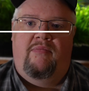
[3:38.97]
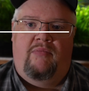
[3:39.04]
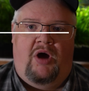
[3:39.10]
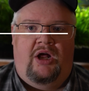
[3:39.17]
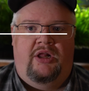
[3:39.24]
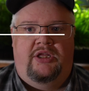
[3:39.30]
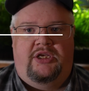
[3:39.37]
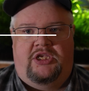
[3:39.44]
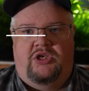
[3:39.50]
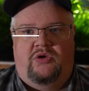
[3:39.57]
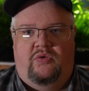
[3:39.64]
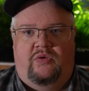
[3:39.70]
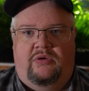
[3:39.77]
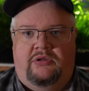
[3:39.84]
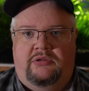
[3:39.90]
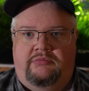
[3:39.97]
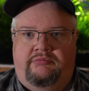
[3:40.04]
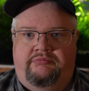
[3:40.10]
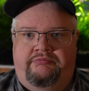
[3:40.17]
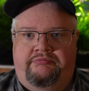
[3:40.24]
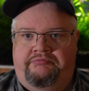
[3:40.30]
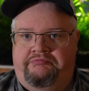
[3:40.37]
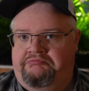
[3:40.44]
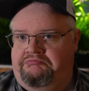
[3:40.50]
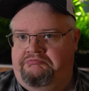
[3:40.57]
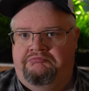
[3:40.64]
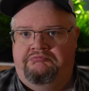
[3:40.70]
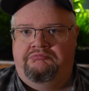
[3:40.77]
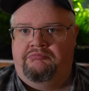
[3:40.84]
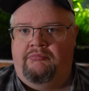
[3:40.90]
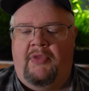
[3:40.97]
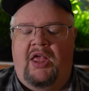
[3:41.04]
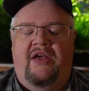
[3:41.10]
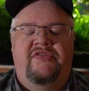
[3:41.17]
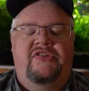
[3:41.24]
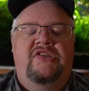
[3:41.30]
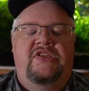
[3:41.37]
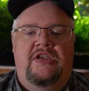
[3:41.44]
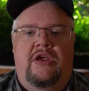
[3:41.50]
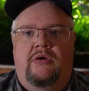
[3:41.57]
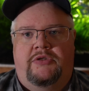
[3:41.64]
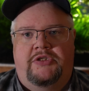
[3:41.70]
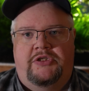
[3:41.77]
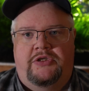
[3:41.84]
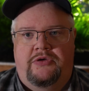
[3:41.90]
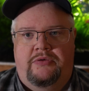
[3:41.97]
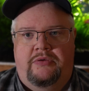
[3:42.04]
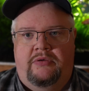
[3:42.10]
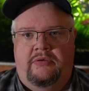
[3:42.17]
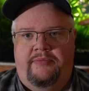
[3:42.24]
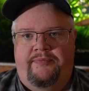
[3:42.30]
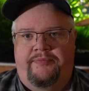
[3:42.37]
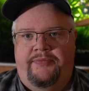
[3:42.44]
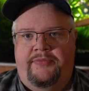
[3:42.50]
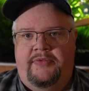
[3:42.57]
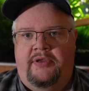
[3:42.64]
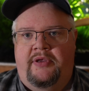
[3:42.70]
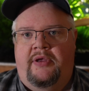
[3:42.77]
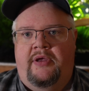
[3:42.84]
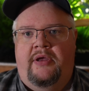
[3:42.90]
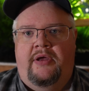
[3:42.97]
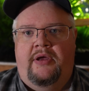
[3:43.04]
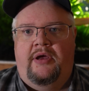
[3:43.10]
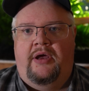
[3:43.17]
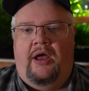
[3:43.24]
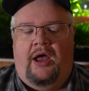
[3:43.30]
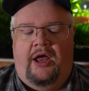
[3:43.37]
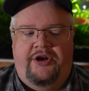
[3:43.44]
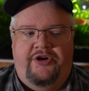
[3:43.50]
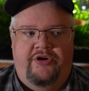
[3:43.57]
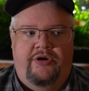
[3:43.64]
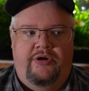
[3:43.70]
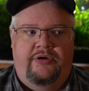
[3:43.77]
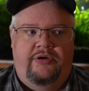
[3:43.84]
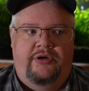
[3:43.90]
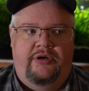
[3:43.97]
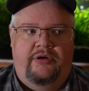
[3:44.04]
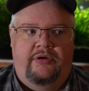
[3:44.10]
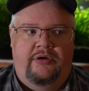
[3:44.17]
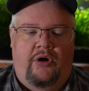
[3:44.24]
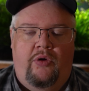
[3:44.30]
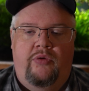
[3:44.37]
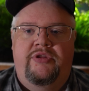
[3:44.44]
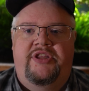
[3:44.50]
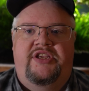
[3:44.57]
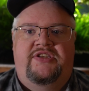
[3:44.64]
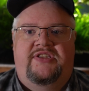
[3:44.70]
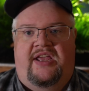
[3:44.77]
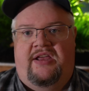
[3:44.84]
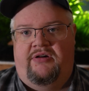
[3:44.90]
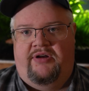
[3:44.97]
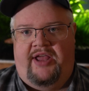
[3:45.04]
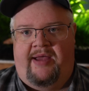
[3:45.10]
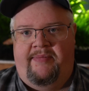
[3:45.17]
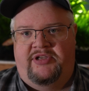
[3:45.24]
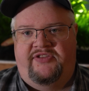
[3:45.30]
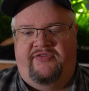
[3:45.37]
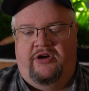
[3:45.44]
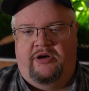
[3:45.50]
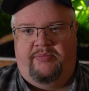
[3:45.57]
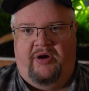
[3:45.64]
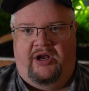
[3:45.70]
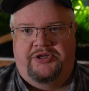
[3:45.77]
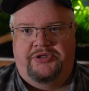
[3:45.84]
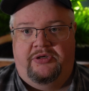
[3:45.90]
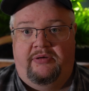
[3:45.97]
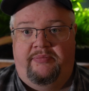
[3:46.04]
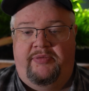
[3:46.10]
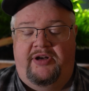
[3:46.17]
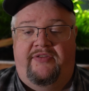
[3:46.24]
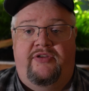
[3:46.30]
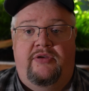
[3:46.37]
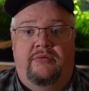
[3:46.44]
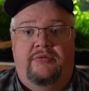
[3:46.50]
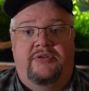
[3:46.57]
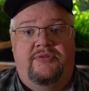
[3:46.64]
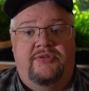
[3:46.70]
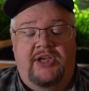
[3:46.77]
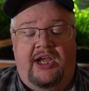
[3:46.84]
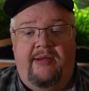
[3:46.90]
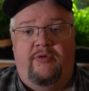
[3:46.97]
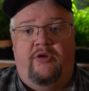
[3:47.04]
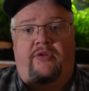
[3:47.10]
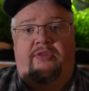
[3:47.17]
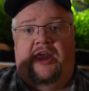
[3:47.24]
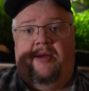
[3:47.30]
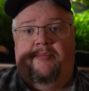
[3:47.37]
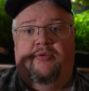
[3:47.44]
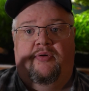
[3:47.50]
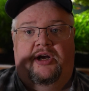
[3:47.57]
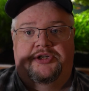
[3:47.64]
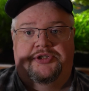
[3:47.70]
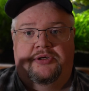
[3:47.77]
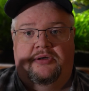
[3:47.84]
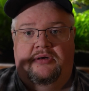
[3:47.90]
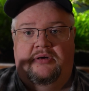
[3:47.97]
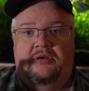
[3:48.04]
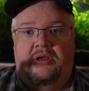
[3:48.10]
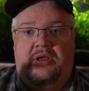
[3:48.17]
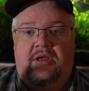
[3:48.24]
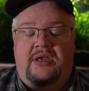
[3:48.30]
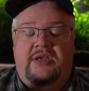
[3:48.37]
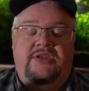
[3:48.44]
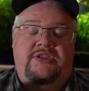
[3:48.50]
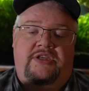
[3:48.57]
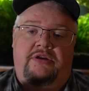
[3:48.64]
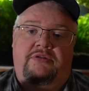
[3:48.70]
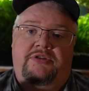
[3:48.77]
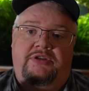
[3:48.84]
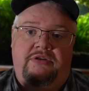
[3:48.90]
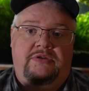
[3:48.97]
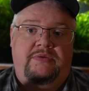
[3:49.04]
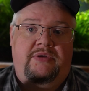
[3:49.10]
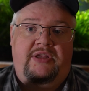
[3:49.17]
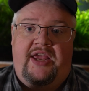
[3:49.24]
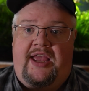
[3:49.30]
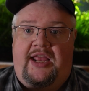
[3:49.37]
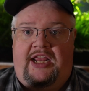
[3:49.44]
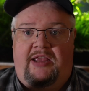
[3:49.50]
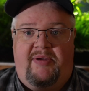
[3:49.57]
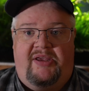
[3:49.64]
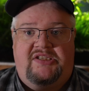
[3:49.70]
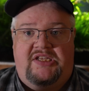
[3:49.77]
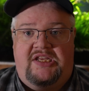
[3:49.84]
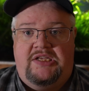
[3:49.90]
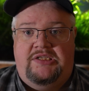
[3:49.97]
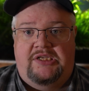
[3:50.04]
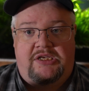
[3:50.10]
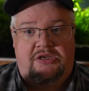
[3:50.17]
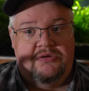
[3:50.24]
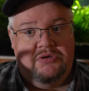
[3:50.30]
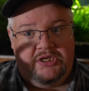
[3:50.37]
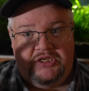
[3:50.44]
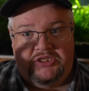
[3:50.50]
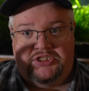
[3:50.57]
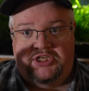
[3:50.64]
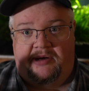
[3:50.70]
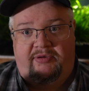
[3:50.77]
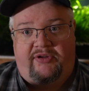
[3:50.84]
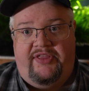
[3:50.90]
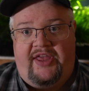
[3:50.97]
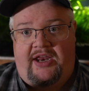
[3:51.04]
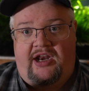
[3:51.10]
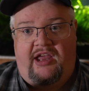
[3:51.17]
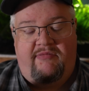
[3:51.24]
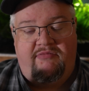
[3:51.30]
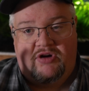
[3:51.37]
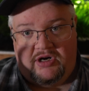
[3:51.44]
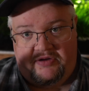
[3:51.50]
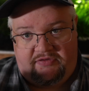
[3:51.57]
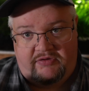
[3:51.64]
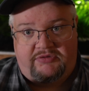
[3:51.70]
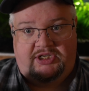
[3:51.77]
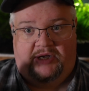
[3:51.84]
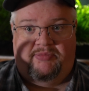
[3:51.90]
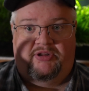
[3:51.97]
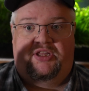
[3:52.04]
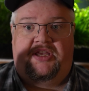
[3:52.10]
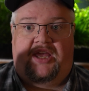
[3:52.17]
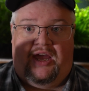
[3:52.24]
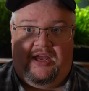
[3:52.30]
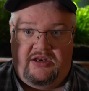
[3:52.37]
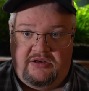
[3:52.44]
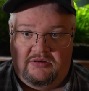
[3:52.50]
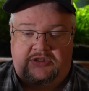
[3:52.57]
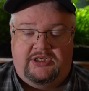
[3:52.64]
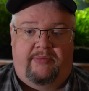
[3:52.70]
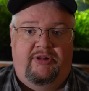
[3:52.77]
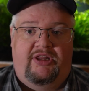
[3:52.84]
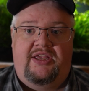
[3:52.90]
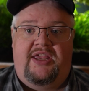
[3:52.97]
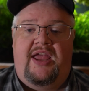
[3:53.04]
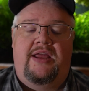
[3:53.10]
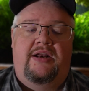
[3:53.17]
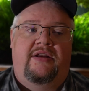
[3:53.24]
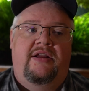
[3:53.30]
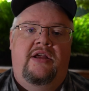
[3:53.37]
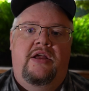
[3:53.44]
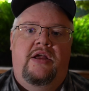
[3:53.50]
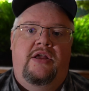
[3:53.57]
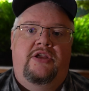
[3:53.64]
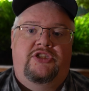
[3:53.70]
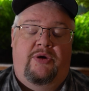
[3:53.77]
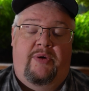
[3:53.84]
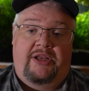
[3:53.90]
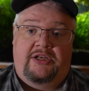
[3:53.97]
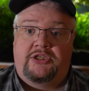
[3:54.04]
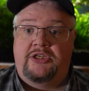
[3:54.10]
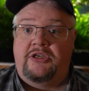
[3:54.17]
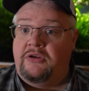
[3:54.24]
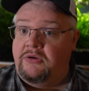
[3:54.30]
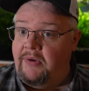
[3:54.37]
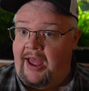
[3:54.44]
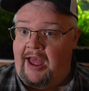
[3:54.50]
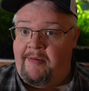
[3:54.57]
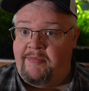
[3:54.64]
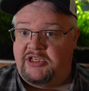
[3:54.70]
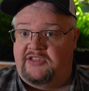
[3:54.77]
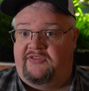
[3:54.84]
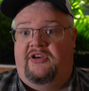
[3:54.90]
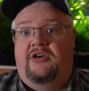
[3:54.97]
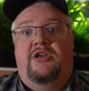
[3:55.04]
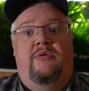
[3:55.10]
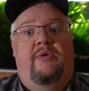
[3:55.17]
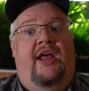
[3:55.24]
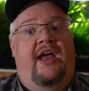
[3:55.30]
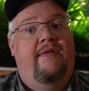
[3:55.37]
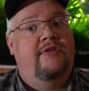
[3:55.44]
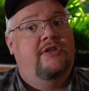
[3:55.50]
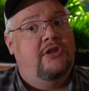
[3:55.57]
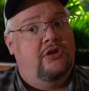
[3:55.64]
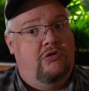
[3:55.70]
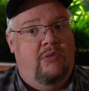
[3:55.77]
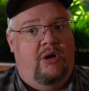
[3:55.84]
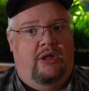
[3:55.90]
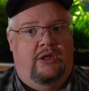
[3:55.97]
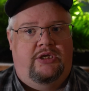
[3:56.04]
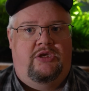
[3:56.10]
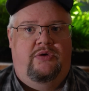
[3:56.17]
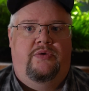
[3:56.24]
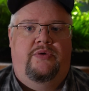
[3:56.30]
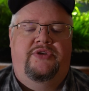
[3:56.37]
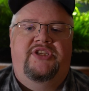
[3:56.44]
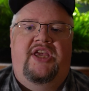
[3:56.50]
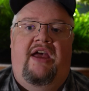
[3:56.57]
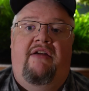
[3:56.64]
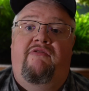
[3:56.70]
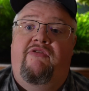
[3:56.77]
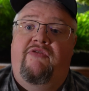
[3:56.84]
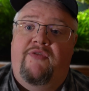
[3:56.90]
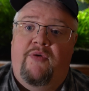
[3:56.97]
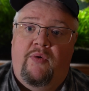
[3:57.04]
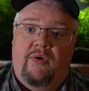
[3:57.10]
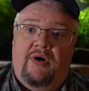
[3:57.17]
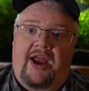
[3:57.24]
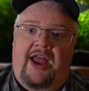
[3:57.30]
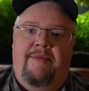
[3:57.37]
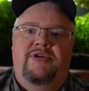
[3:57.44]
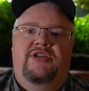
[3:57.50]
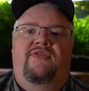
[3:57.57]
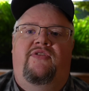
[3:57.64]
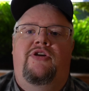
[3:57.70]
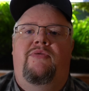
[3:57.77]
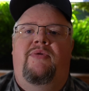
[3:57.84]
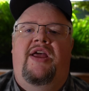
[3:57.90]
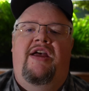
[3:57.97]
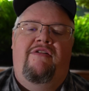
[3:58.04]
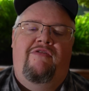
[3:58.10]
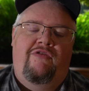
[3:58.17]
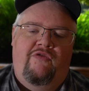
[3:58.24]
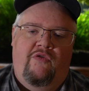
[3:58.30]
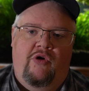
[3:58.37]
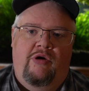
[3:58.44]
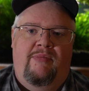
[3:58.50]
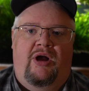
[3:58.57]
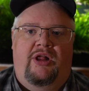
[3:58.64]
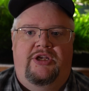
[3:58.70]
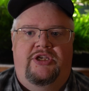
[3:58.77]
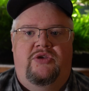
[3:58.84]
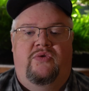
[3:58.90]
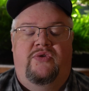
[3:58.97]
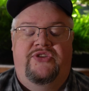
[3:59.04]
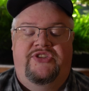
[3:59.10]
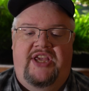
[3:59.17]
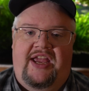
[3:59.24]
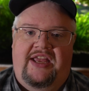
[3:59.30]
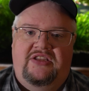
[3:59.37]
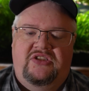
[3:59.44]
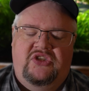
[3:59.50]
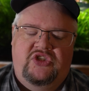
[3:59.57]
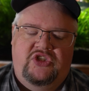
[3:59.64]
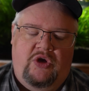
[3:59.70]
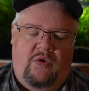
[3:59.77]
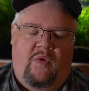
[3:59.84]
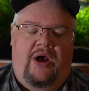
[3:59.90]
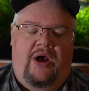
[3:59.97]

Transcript: molecule of CO2 under only standard atmospheric pressure. But if you double that pressure, CO2 is really handy, it makes it easy. You can double that number, and if you double again, you double again. So at 2 atmosphere, you would have 2 molecules. At 4 atmosphere, you would have 4 molecules, and so